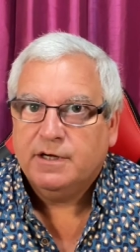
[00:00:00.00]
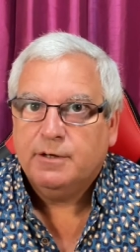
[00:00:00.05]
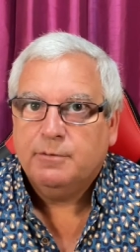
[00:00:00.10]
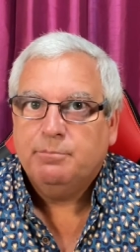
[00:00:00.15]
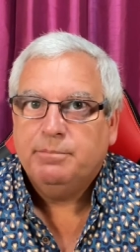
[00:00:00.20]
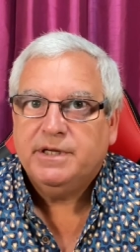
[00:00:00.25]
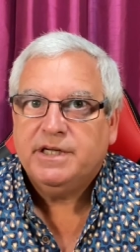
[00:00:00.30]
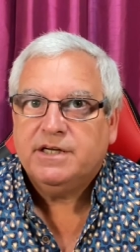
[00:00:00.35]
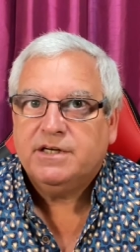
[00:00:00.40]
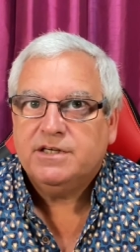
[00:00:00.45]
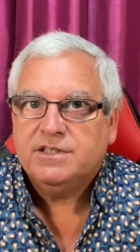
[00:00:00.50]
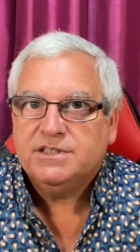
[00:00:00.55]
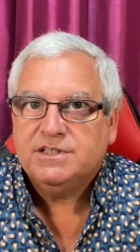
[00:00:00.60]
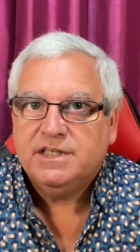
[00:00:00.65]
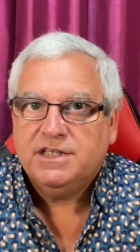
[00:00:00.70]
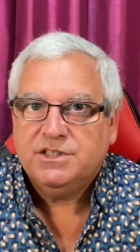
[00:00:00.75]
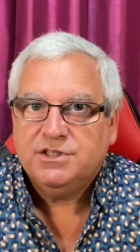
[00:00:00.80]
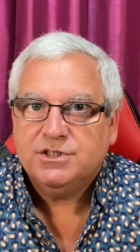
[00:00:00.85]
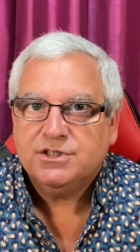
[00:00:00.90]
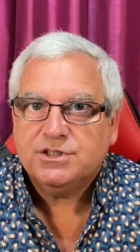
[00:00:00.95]
Because
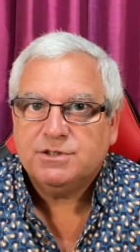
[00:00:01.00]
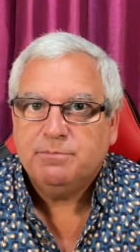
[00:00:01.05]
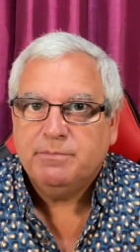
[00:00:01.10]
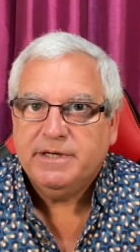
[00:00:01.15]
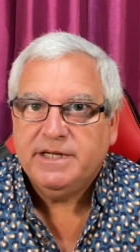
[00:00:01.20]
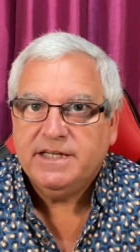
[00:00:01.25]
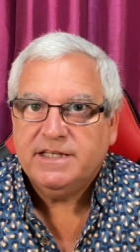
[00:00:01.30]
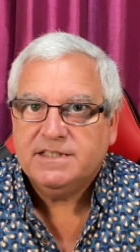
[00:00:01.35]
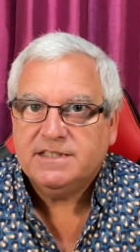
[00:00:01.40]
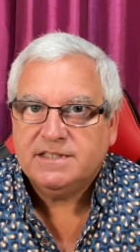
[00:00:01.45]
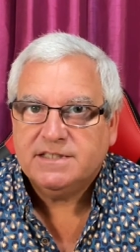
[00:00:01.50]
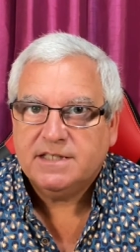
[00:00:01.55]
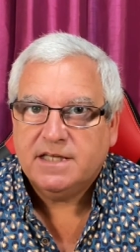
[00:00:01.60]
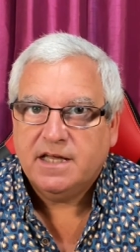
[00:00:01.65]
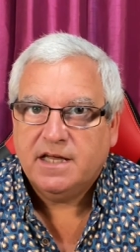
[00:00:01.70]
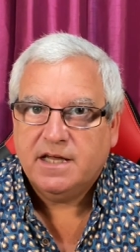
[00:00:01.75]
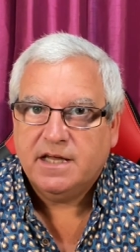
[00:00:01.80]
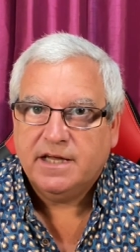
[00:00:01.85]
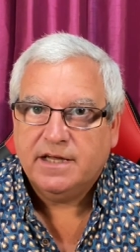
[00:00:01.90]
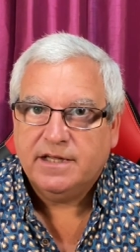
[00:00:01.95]
it just means
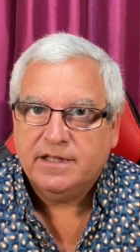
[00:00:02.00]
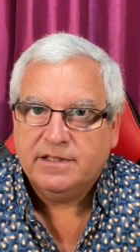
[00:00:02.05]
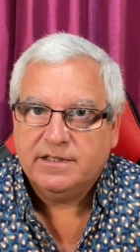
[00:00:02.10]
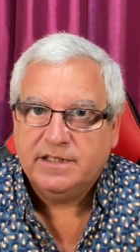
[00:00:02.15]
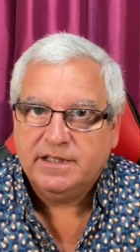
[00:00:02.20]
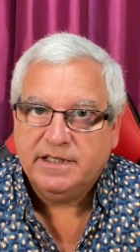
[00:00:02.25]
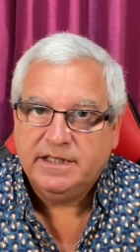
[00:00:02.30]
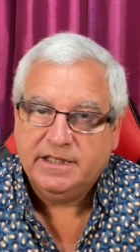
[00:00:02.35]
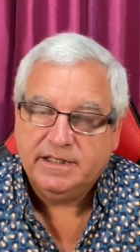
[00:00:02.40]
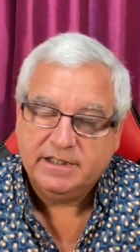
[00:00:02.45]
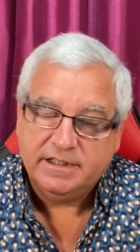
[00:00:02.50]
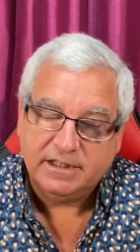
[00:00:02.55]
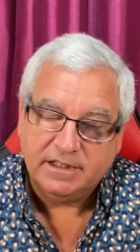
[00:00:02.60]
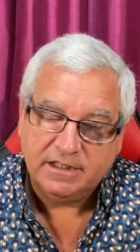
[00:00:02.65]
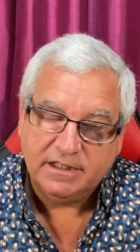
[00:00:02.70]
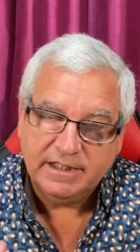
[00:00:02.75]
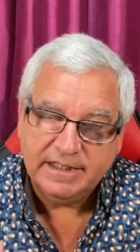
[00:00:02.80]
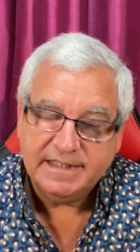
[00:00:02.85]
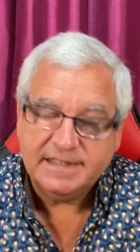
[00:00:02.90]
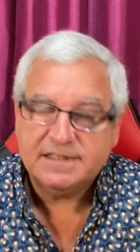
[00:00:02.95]
the
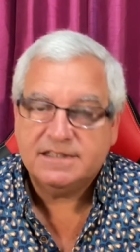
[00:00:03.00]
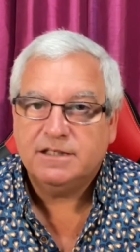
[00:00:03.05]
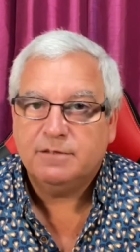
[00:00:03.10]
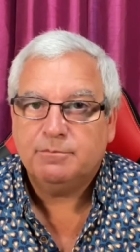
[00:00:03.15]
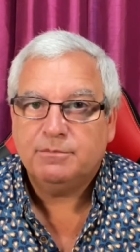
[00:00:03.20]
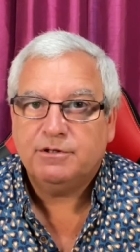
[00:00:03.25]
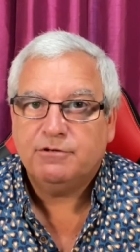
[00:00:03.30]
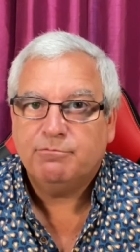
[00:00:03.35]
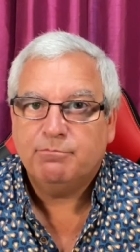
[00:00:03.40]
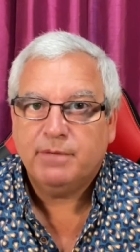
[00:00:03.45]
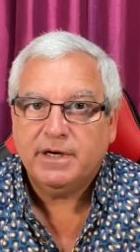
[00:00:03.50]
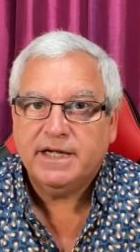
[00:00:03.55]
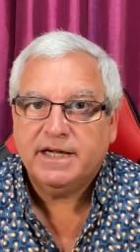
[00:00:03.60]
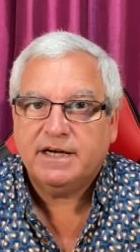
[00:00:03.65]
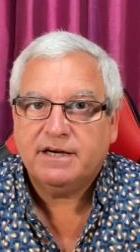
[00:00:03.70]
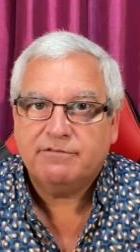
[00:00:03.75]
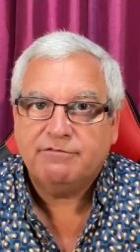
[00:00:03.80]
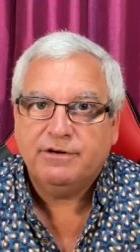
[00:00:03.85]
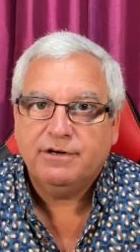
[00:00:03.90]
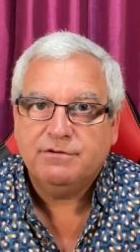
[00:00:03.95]
least number of
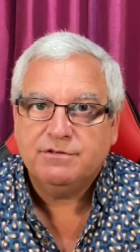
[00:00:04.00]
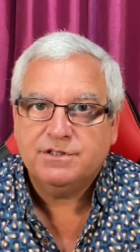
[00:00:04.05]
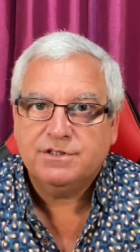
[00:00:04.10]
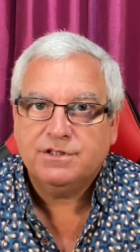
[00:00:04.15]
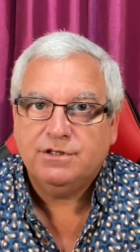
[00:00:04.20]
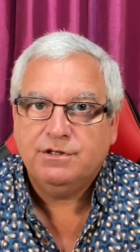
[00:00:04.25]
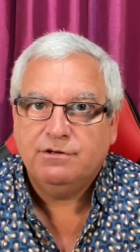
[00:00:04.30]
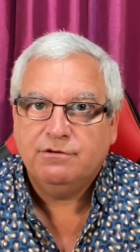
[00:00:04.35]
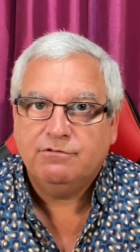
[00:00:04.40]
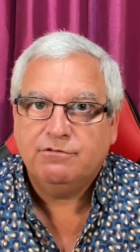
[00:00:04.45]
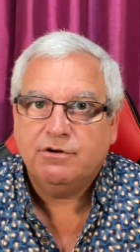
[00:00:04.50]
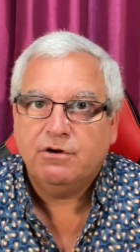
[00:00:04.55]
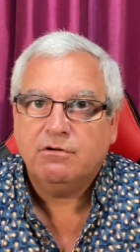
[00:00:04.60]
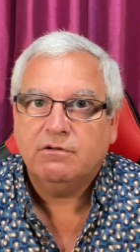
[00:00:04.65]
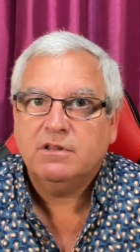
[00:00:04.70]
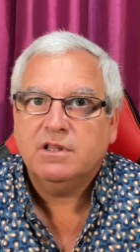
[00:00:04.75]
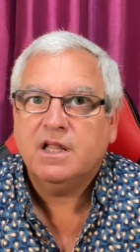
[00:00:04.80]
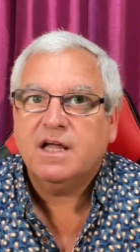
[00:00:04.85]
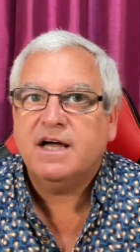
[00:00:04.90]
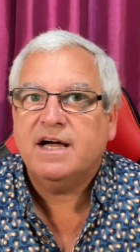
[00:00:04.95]
microphones that you've got
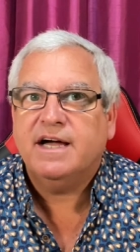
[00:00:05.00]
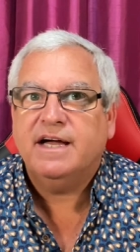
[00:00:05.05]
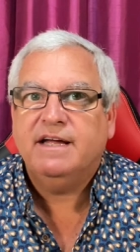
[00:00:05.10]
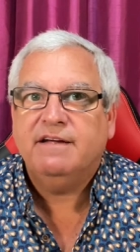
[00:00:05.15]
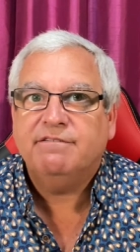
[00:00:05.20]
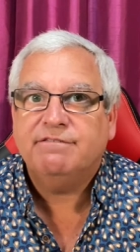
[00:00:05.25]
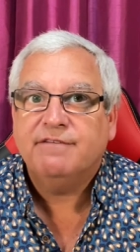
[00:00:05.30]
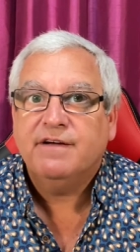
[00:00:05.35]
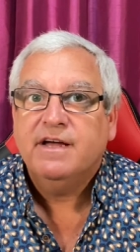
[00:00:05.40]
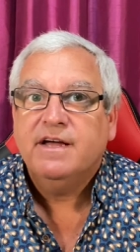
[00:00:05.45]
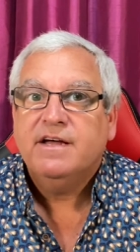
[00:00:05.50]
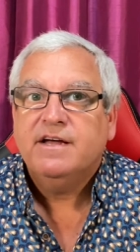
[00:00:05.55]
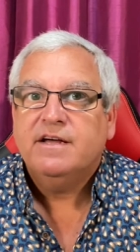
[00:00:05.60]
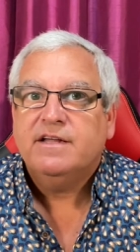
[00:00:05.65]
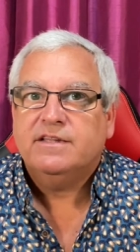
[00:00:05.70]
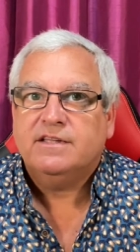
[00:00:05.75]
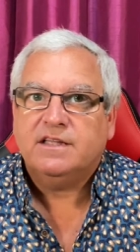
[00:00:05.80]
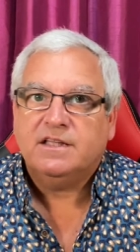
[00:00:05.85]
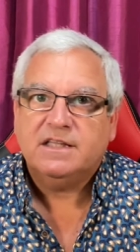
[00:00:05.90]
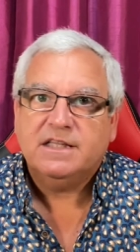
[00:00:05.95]
live,
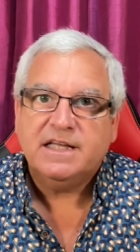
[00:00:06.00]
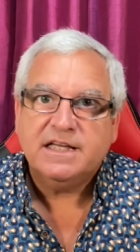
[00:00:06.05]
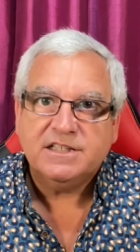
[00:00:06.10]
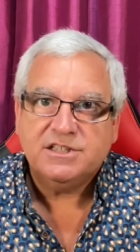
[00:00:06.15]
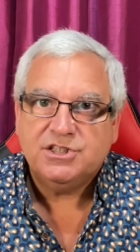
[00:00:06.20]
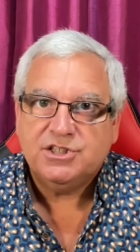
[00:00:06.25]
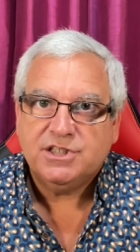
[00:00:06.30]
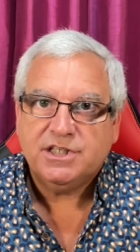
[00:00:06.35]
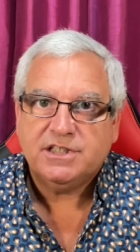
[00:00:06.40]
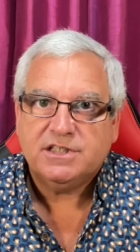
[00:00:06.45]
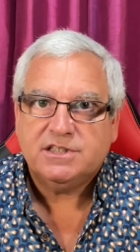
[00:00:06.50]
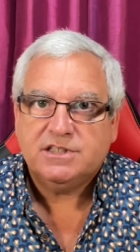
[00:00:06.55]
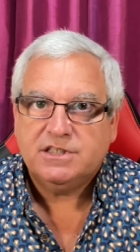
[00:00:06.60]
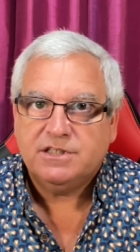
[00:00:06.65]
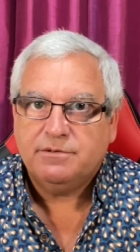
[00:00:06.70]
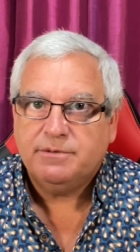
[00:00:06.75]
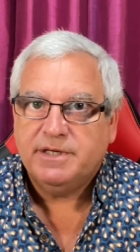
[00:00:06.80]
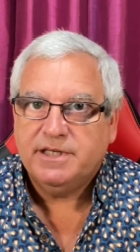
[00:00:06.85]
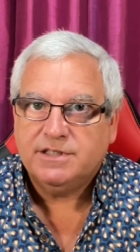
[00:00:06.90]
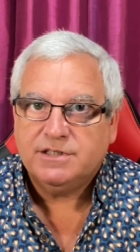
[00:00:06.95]
the less chance
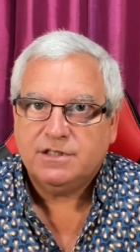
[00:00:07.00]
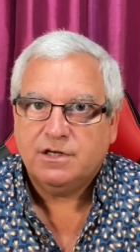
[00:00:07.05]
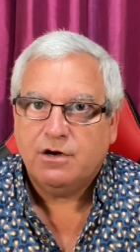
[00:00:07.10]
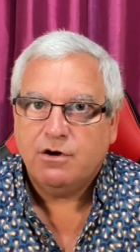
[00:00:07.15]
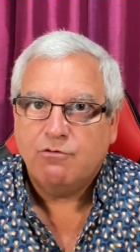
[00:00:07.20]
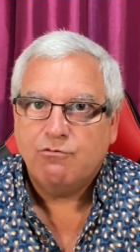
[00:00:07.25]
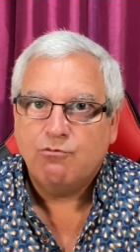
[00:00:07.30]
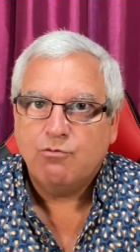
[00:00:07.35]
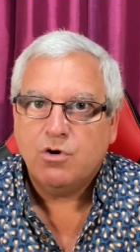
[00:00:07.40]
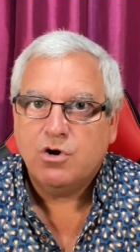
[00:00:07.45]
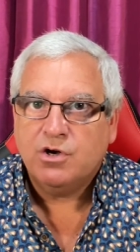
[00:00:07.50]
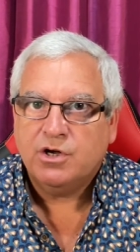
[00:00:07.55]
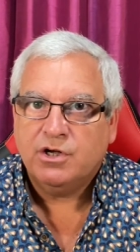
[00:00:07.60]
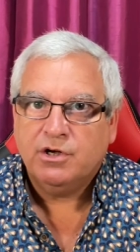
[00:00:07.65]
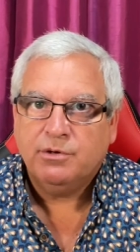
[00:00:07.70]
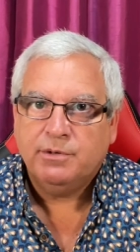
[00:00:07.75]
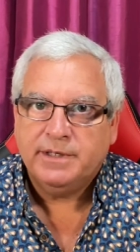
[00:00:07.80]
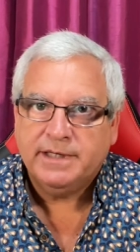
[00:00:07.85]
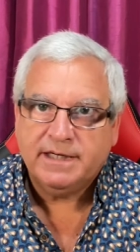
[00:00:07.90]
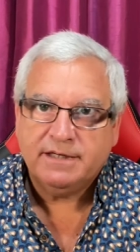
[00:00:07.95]
there is of one
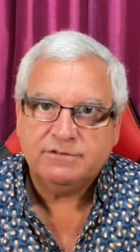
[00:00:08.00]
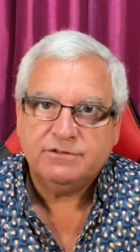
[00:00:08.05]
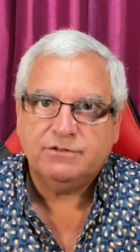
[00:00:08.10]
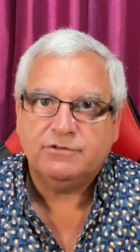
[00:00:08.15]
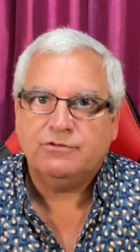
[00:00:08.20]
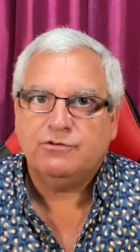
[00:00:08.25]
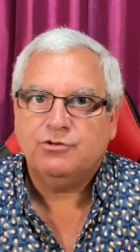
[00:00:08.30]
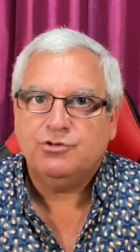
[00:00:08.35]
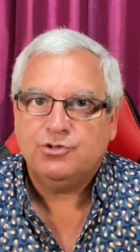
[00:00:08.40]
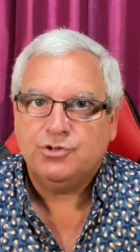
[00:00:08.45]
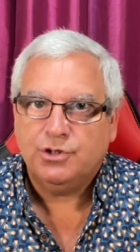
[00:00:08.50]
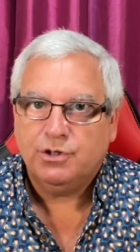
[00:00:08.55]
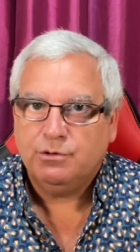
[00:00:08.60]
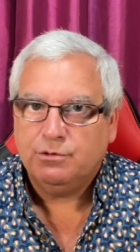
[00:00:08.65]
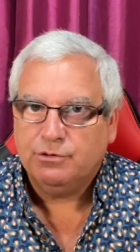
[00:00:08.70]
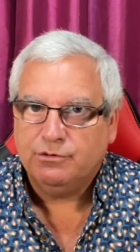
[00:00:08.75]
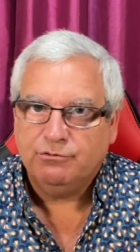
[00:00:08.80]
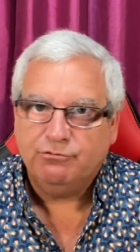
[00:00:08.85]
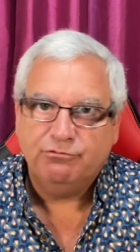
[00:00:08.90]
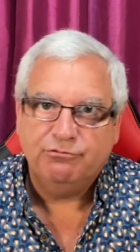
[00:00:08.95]
going out of
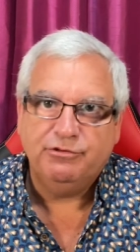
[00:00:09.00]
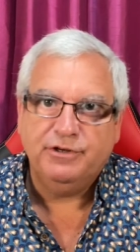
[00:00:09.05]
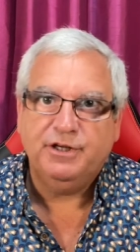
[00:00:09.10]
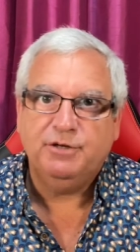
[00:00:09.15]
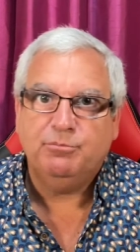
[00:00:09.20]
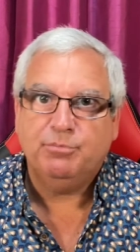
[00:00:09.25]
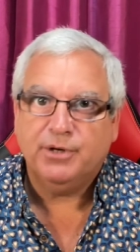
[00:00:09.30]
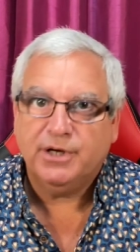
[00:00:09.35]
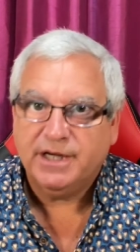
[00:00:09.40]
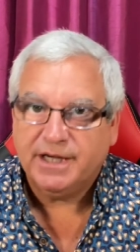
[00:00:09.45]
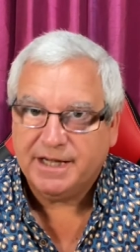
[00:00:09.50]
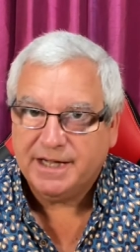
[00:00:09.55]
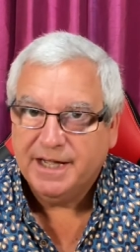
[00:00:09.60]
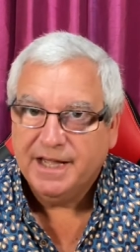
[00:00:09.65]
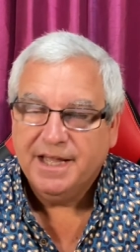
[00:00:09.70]
control and feedback,